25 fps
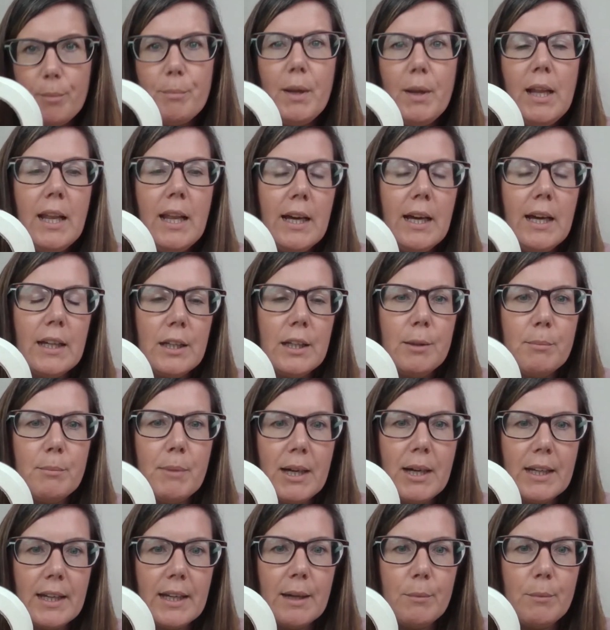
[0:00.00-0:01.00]
like you
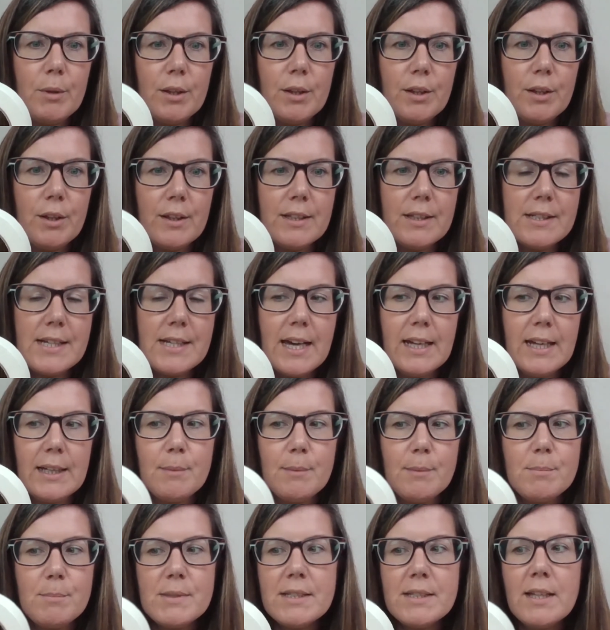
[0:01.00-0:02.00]
might get with other
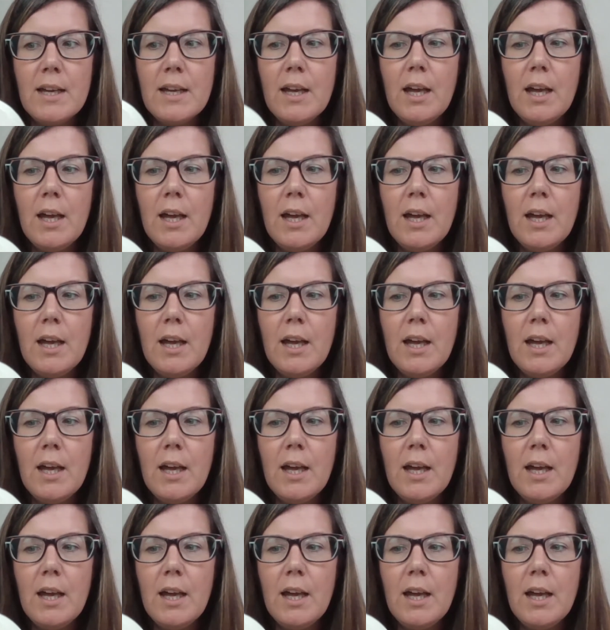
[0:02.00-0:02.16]
tapes.